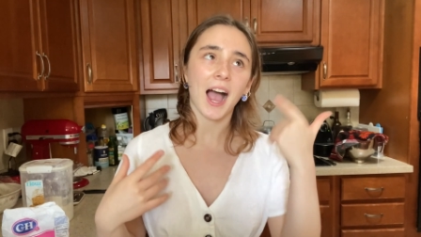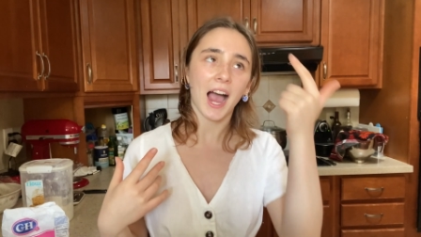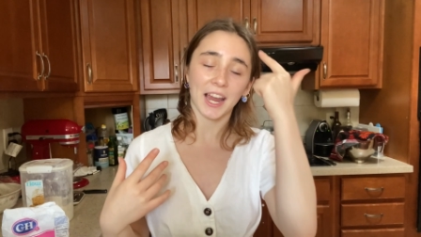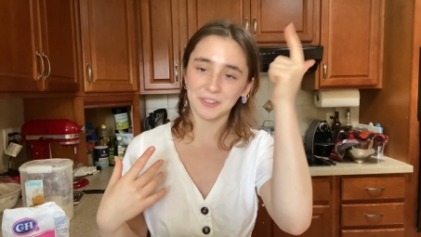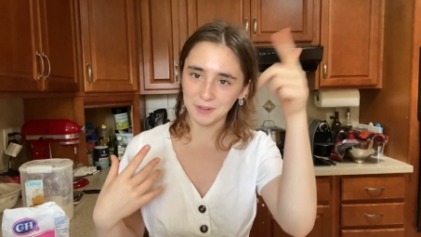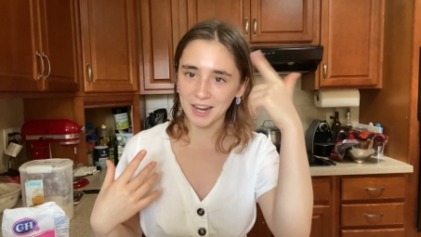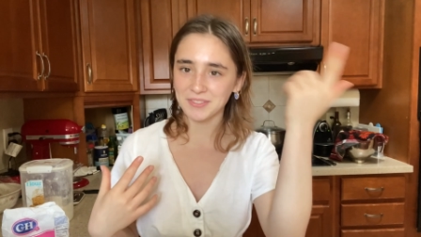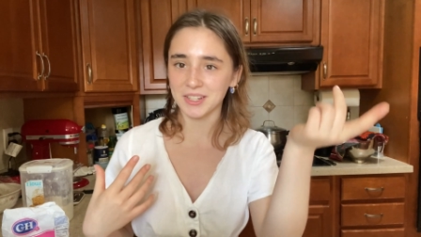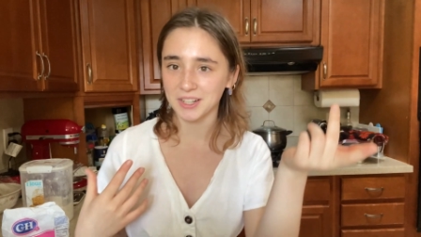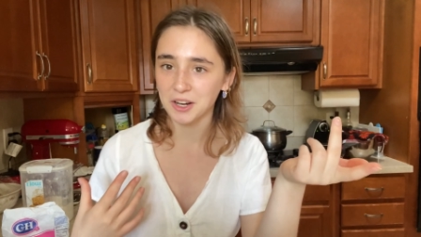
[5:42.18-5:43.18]
I arrived
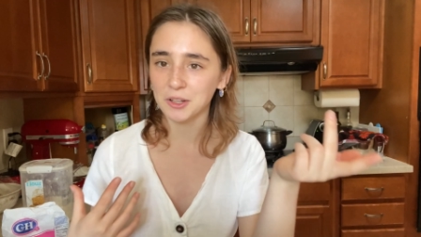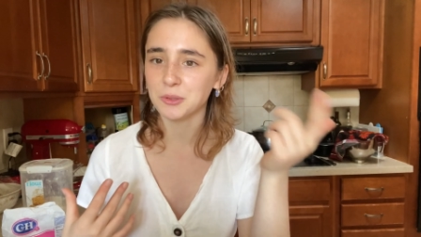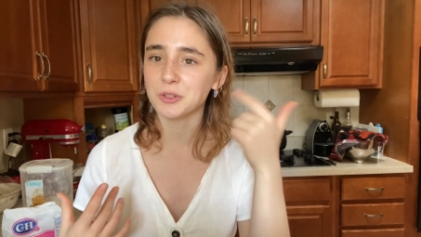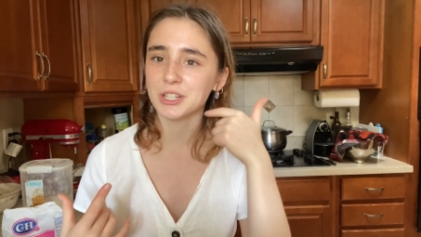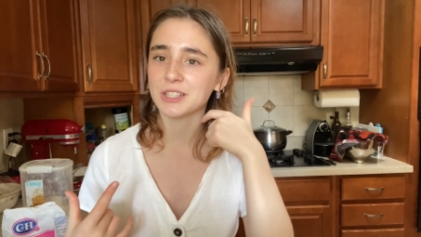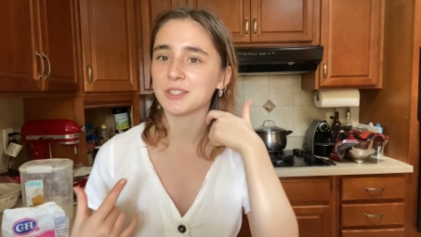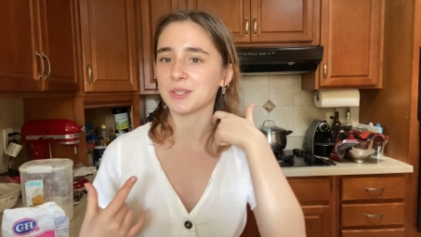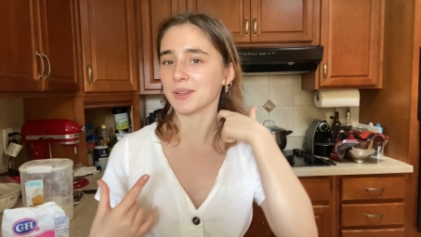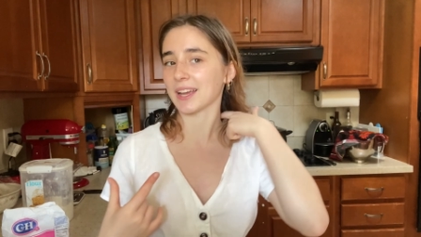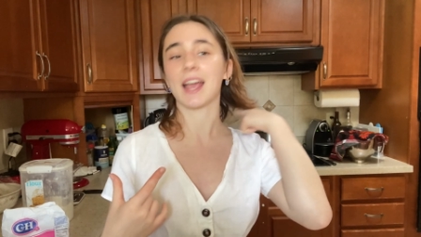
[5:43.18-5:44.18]
at a conclusion,
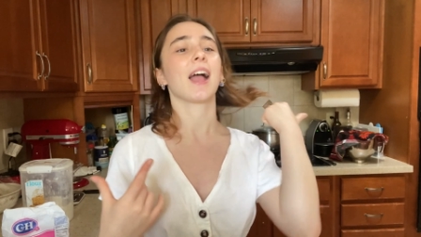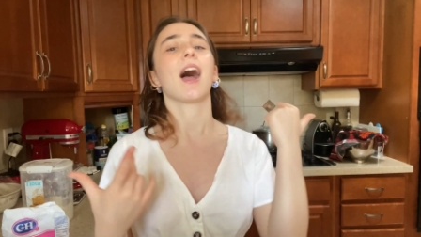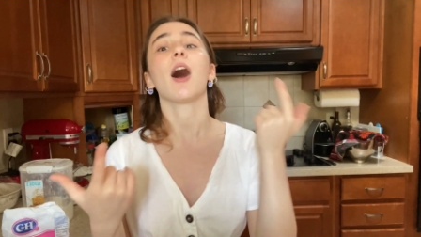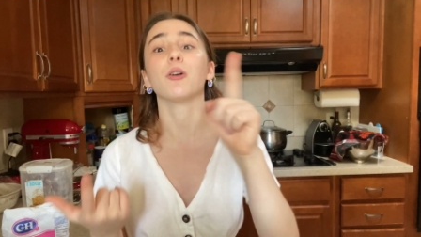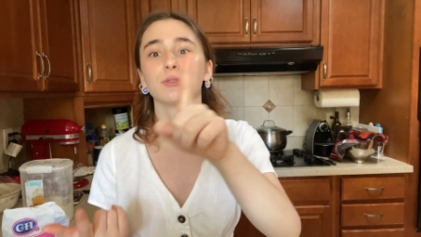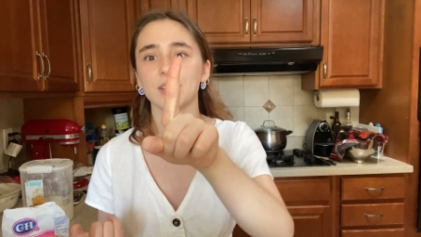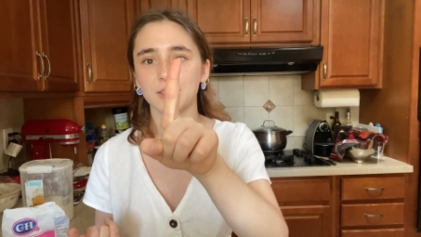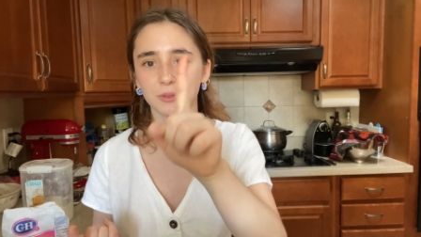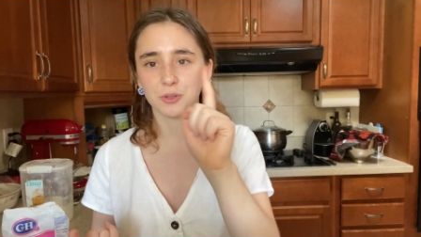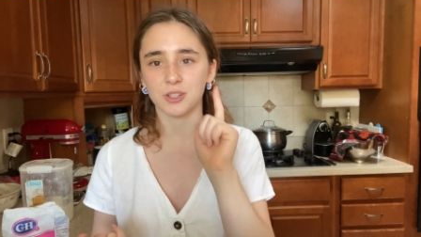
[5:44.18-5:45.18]
so like, a
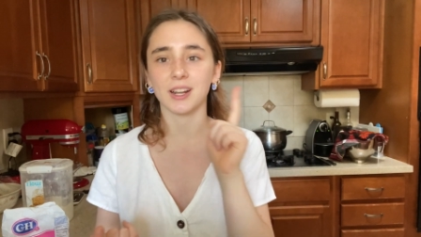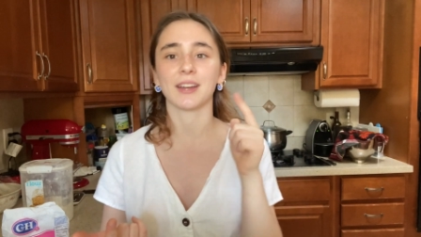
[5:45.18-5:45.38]
resolution.